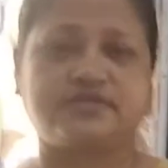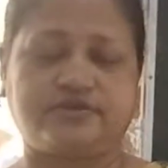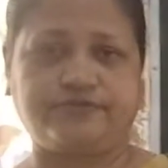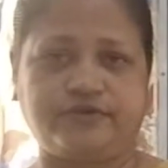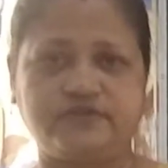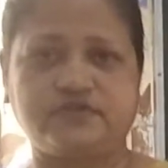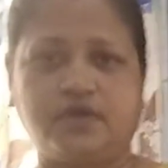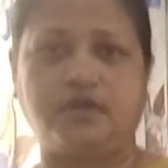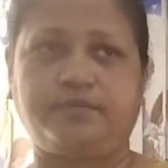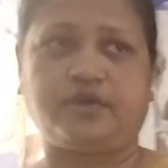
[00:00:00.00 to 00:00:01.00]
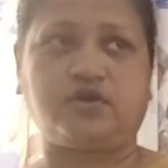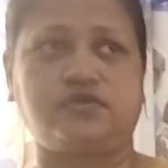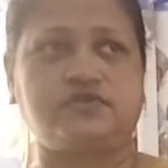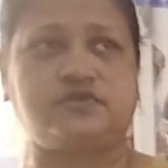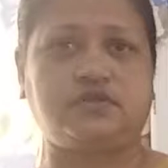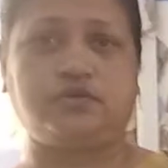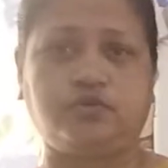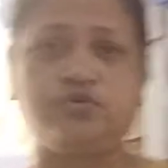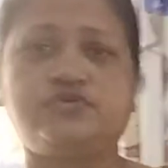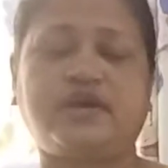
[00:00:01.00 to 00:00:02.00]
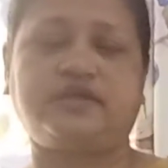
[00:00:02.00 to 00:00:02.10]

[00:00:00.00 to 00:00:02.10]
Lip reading: surface, because those